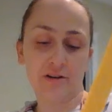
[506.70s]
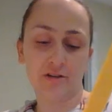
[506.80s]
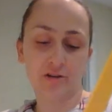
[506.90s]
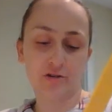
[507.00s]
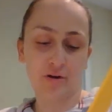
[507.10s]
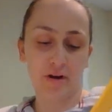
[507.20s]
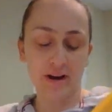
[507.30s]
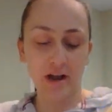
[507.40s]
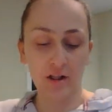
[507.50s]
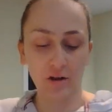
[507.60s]
tertiary
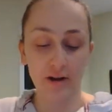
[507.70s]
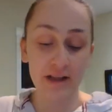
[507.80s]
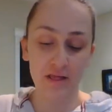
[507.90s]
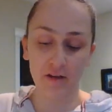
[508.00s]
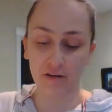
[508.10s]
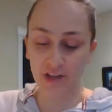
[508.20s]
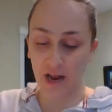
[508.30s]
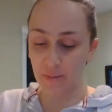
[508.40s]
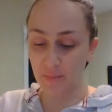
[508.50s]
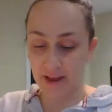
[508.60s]
color in the
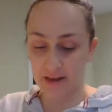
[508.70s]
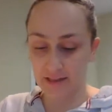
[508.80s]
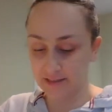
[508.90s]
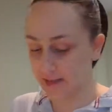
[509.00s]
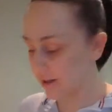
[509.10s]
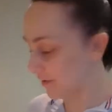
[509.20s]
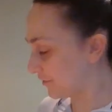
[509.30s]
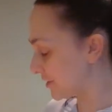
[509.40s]
jammer bag itself.